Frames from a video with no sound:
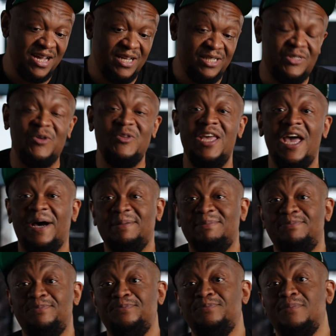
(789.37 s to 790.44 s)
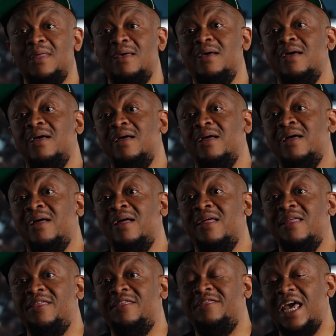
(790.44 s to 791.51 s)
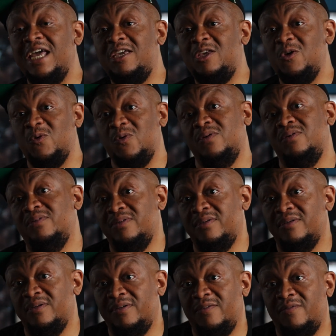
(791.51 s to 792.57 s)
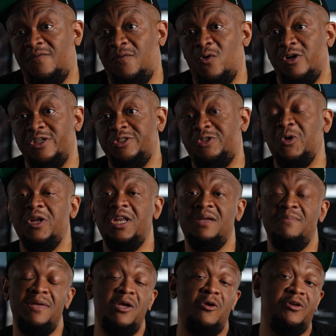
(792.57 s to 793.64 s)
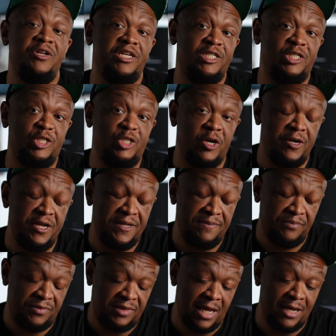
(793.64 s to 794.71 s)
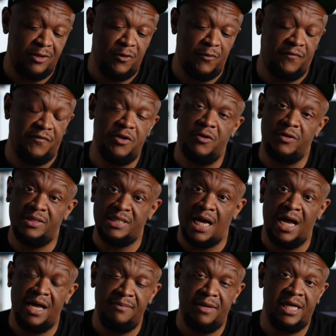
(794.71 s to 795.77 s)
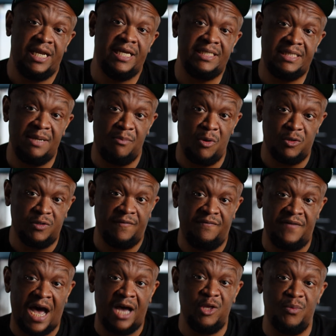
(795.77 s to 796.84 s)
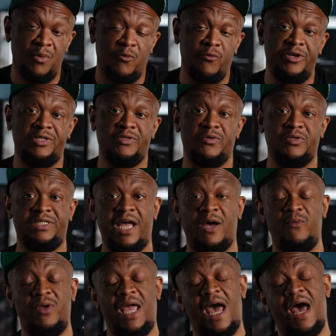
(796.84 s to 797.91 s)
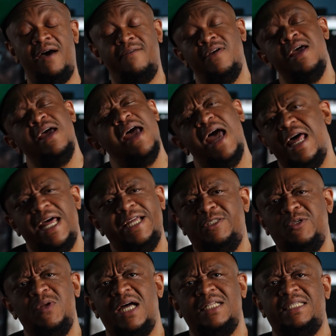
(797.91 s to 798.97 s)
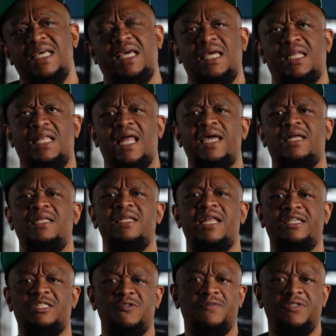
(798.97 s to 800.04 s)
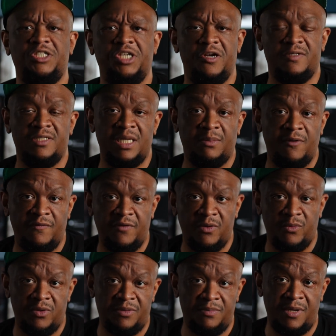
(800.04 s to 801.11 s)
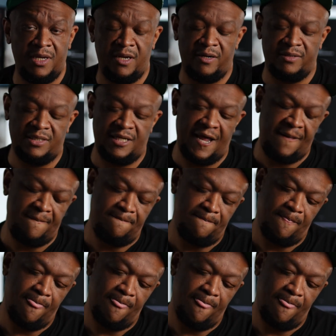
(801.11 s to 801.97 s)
So yeah, thank you for joining me on this journey. Thank you for your time. It is the most valuable resource that we have. And I do not take it lightly that you've shared some of it with me here today.